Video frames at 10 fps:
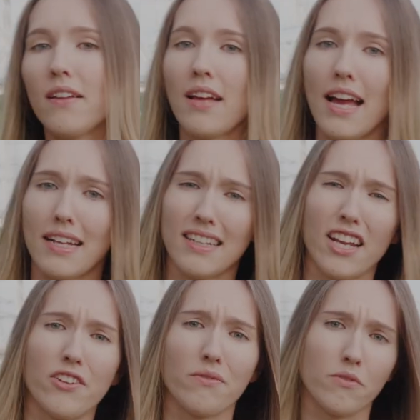And
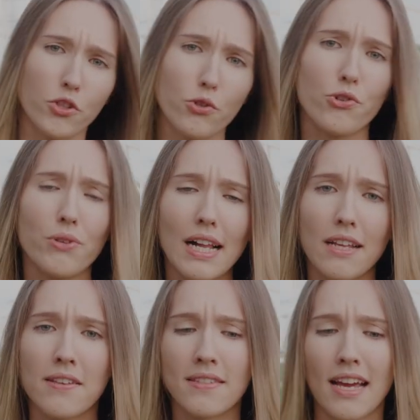then
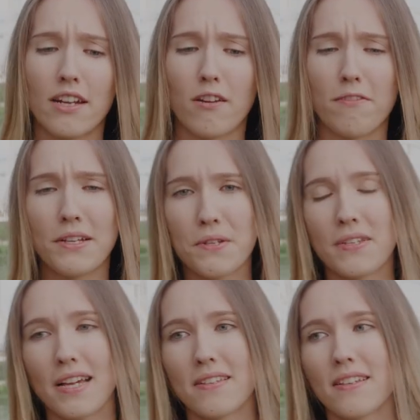usual set of
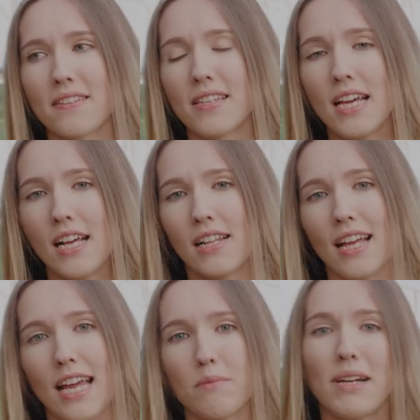exercises
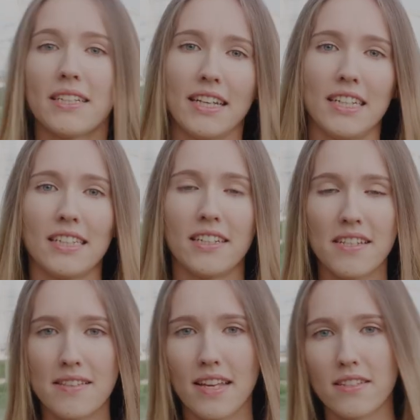like maintaining the
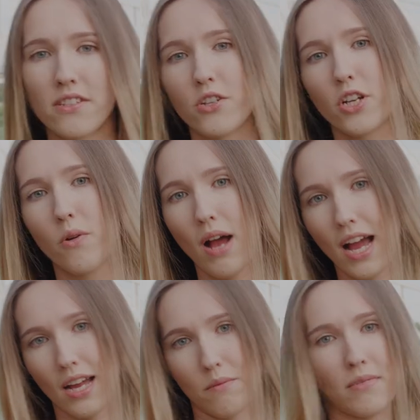distance. You know,
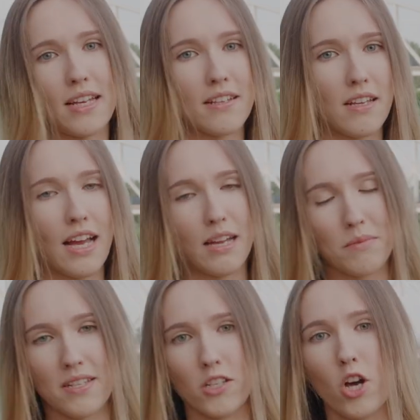I'm
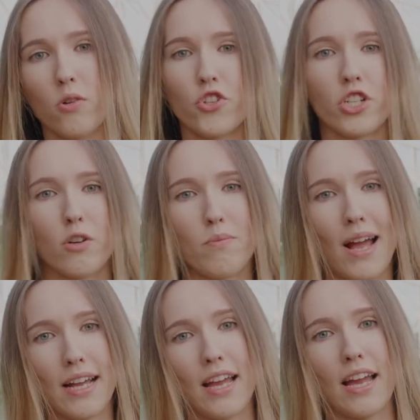as coach go
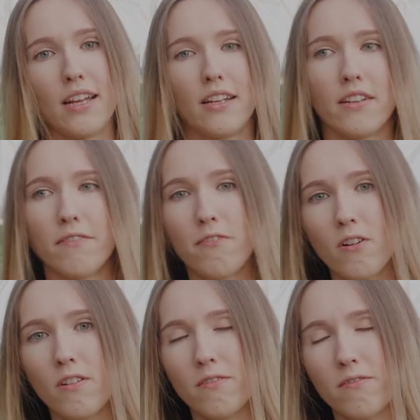back and
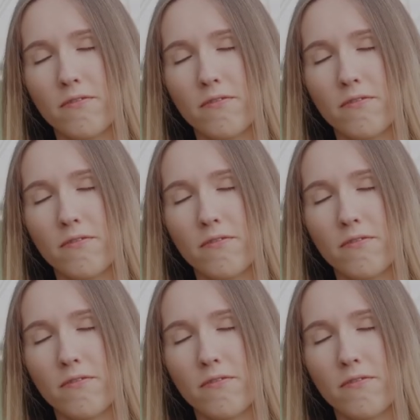forth,